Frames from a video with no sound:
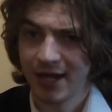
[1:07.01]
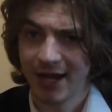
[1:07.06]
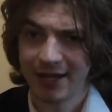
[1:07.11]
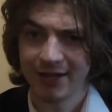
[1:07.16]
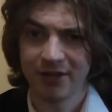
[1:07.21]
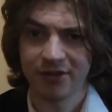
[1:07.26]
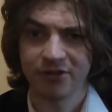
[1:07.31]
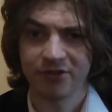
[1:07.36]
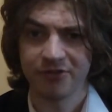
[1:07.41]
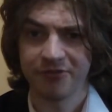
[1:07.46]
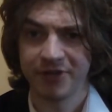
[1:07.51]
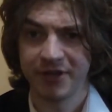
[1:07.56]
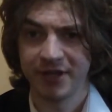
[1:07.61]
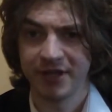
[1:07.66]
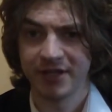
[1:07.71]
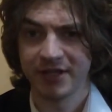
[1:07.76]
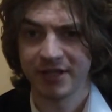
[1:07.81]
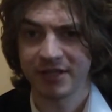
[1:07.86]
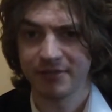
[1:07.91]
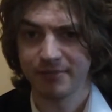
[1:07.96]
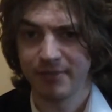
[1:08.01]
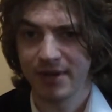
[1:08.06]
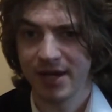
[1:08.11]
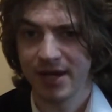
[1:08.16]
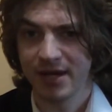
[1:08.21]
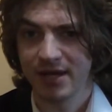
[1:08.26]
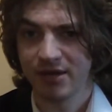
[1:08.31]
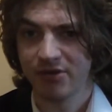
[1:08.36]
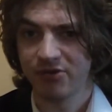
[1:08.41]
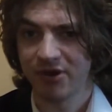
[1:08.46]
Another thing that
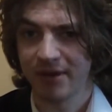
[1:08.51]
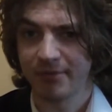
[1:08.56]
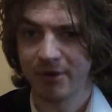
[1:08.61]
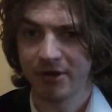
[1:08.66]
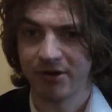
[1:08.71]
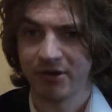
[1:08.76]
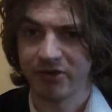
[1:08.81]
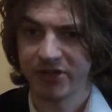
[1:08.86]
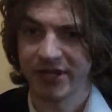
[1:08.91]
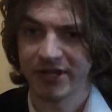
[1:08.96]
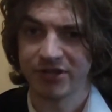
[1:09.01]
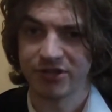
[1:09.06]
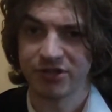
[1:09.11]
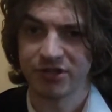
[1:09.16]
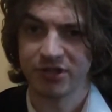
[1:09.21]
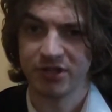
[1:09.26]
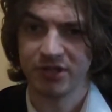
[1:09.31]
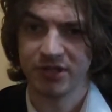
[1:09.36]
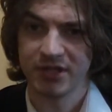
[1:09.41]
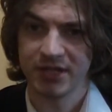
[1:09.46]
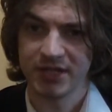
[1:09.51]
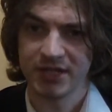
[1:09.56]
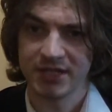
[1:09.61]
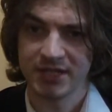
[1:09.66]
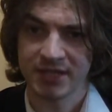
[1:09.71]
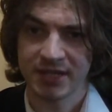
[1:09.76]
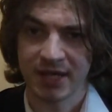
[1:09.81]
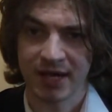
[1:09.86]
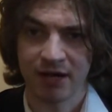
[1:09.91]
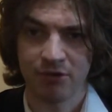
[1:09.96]
may grab our attention
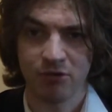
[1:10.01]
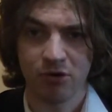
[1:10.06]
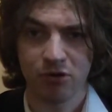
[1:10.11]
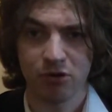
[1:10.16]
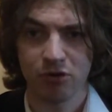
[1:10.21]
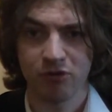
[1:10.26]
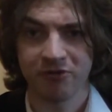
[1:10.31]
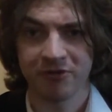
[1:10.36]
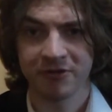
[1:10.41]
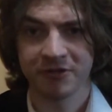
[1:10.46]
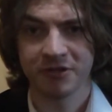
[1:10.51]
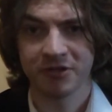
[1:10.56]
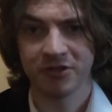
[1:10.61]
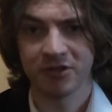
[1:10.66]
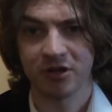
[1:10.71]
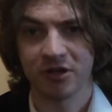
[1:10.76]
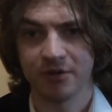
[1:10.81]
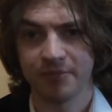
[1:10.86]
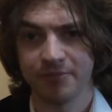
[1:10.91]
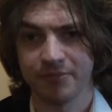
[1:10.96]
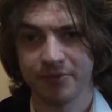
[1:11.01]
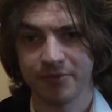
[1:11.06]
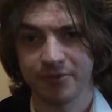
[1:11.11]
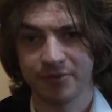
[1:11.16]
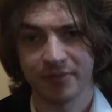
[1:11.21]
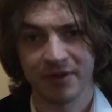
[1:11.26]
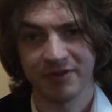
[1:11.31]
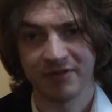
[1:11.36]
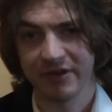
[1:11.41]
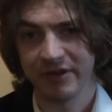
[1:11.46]
is how over the top,
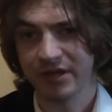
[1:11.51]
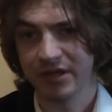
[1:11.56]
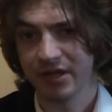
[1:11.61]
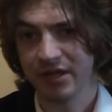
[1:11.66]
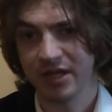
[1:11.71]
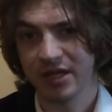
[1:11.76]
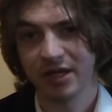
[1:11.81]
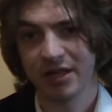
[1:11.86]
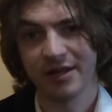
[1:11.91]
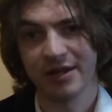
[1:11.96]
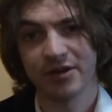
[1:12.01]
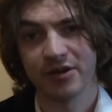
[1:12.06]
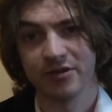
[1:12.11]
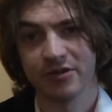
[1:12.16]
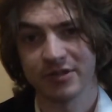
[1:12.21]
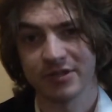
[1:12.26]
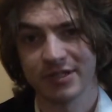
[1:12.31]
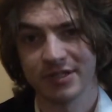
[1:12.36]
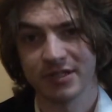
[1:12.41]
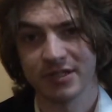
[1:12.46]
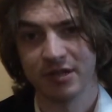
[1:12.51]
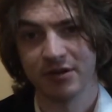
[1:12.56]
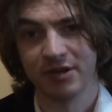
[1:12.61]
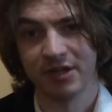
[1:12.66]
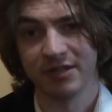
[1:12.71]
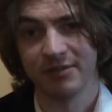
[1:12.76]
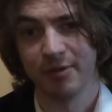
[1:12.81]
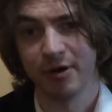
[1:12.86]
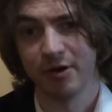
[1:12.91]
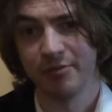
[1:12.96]
even hilariously so
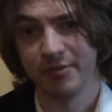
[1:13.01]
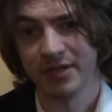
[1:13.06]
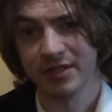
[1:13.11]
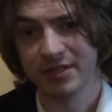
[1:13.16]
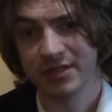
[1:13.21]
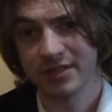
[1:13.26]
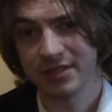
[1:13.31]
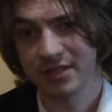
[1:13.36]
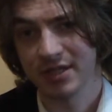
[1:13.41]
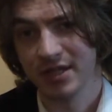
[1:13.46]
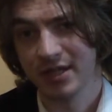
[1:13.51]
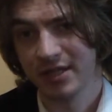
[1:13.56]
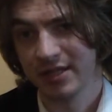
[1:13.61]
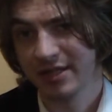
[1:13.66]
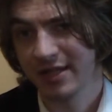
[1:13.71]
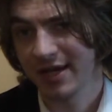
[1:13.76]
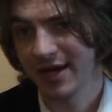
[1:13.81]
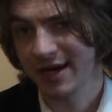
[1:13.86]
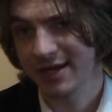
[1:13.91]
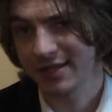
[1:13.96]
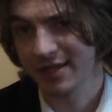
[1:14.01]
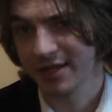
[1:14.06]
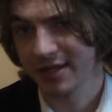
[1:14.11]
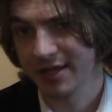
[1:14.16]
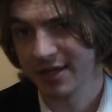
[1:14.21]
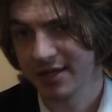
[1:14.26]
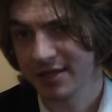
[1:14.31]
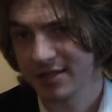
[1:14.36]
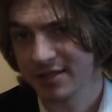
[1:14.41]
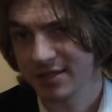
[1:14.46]
at moments, the
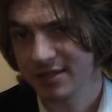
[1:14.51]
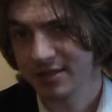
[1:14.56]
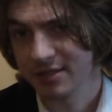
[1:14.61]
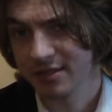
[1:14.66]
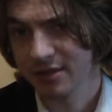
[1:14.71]
acting is.